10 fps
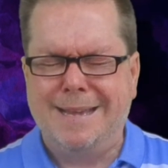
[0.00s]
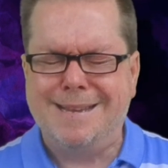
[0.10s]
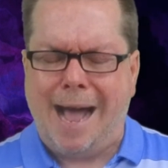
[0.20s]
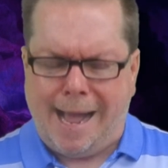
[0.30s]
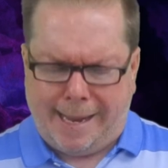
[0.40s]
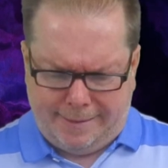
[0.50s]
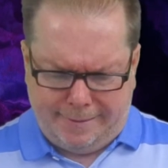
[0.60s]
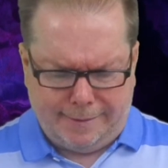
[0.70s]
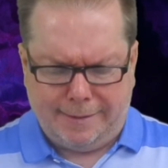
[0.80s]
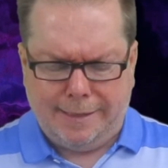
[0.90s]
God,
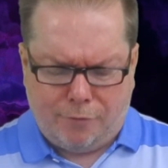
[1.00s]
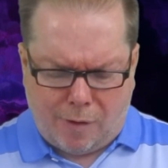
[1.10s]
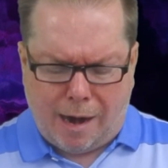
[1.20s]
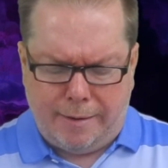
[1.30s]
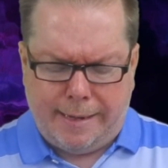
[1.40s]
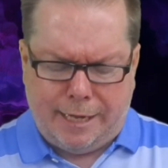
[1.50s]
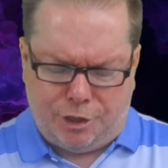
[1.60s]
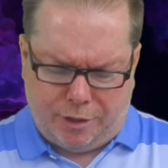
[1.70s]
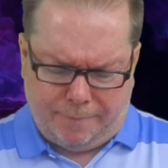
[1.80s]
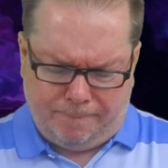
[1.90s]
deliver our
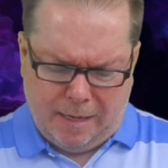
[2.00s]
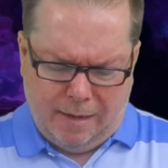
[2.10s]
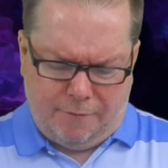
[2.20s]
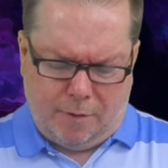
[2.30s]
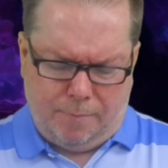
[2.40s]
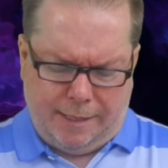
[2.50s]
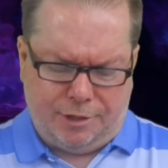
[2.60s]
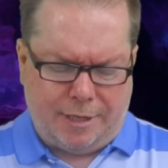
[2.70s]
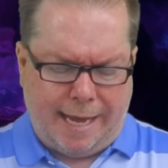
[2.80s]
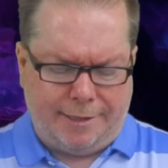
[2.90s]
nation from these
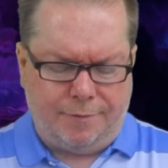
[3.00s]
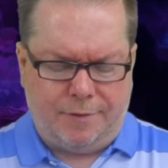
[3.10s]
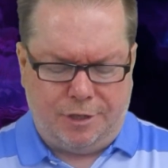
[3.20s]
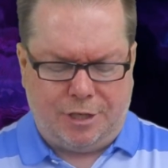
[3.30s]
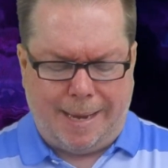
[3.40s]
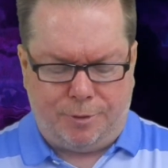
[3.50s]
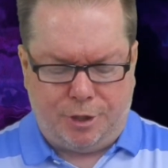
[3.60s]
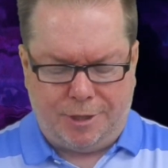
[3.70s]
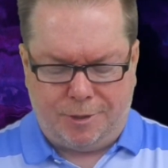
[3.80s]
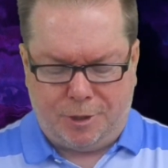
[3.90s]
kinds of
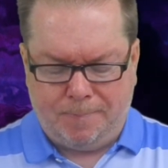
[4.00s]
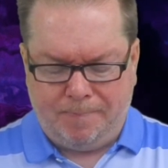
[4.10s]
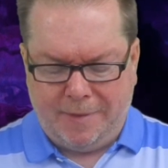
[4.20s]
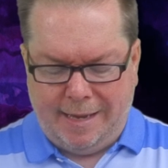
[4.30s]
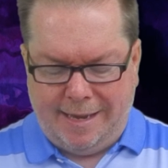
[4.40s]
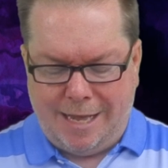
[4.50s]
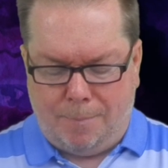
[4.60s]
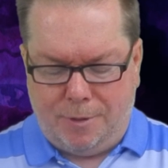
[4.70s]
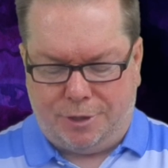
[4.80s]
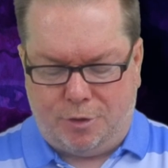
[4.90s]
deceptions and
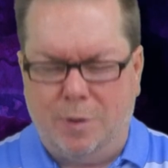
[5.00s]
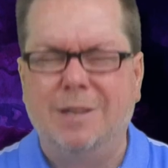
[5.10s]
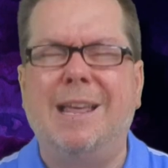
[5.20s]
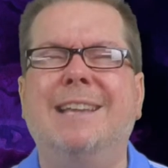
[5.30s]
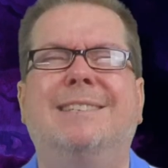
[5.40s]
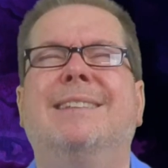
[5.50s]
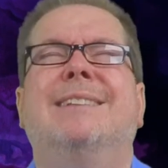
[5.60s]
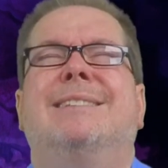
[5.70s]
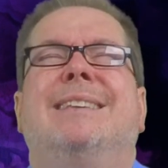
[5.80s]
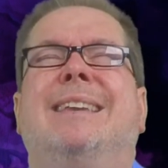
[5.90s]
help us to realize that
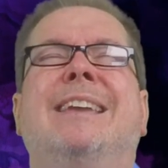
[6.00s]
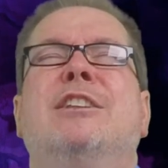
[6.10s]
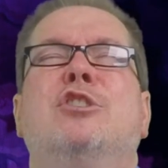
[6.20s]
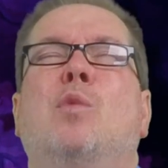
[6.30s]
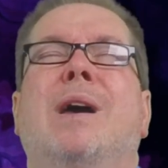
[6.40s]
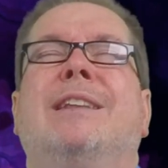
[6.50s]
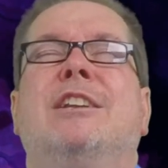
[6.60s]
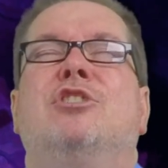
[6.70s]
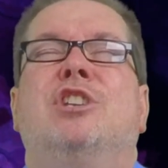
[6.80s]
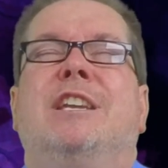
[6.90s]
it's the
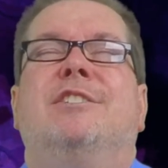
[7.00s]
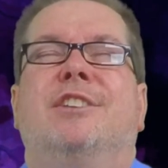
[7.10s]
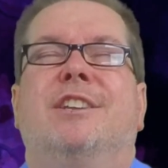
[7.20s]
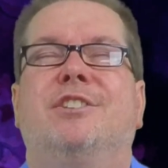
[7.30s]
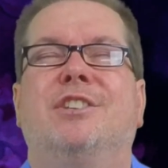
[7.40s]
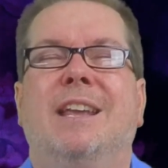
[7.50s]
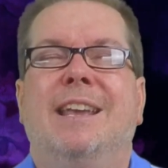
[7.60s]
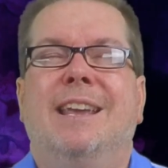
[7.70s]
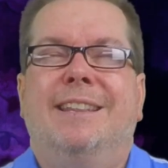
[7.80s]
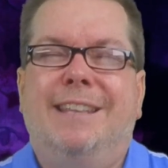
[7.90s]
indwelling Jesus
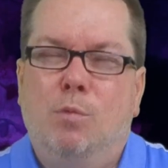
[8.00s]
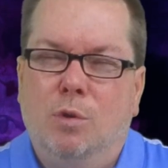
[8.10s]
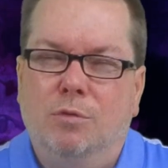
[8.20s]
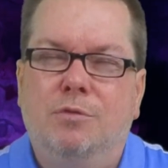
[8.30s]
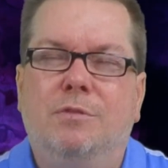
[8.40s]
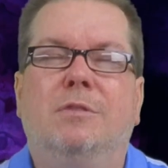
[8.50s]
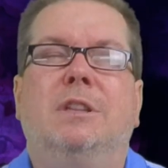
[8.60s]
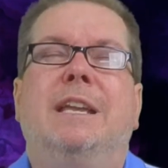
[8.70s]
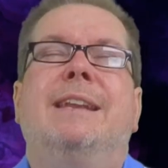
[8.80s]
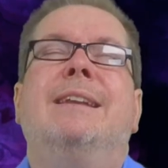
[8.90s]
that will
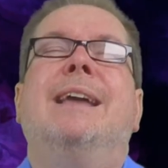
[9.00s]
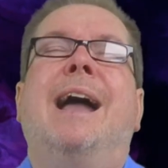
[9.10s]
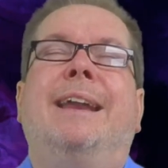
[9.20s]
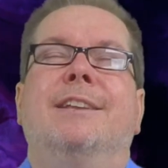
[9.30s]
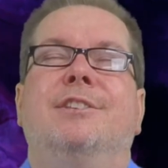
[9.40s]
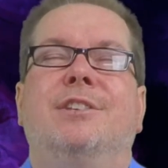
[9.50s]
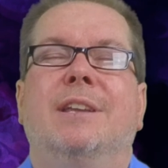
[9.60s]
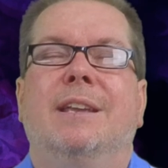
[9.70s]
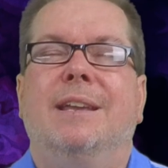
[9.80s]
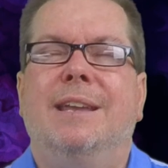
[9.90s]
lead and guide us
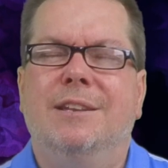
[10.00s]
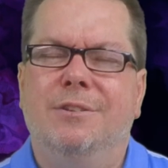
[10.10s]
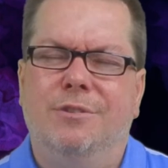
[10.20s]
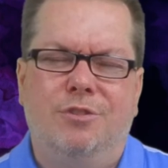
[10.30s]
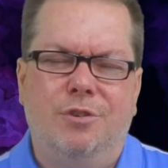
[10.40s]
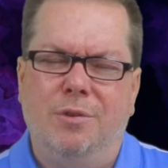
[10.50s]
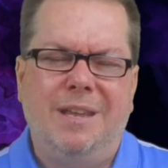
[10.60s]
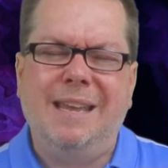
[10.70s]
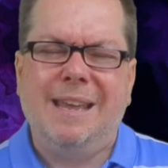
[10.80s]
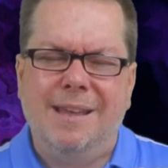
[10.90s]
into the truth.
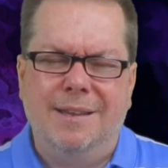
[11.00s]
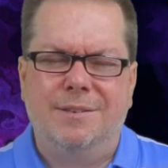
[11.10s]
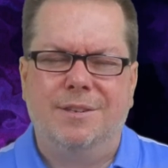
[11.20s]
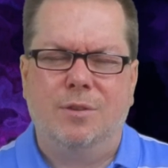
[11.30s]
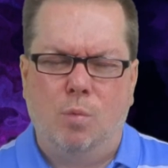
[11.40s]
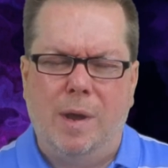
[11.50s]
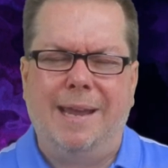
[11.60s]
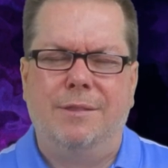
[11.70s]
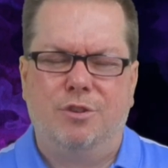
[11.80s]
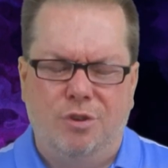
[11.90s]
He is the way,
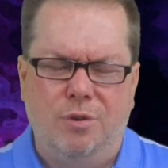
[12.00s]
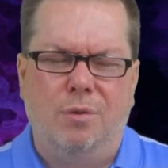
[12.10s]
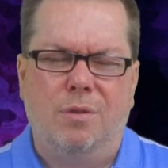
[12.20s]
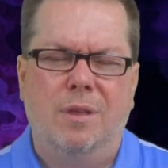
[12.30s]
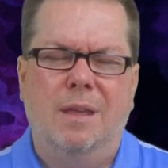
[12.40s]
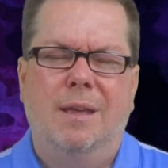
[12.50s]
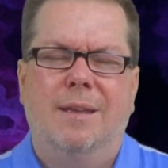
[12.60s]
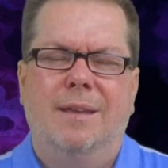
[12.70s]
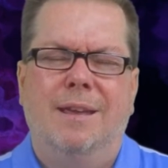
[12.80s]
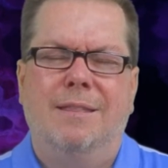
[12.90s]
the truth,
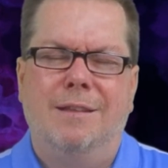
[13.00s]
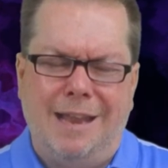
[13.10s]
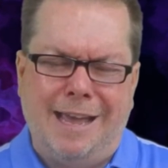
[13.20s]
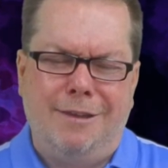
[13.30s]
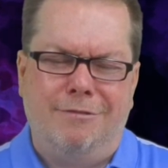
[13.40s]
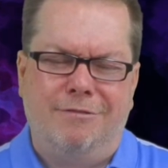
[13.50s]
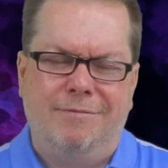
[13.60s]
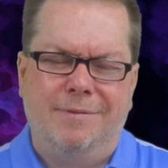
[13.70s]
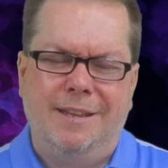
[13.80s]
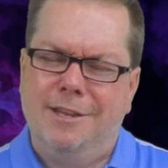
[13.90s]
and the life.
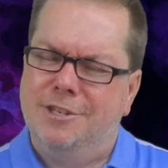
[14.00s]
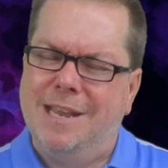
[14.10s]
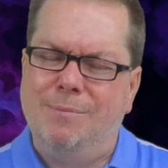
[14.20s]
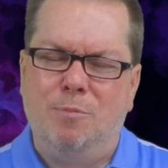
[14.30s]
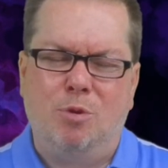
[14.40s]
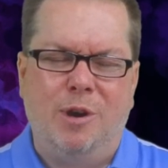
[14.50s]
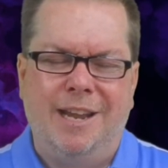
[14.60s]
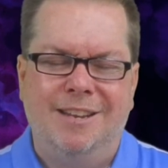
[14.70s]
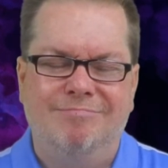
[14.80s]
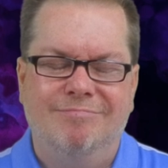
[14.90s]
In His name we pray it.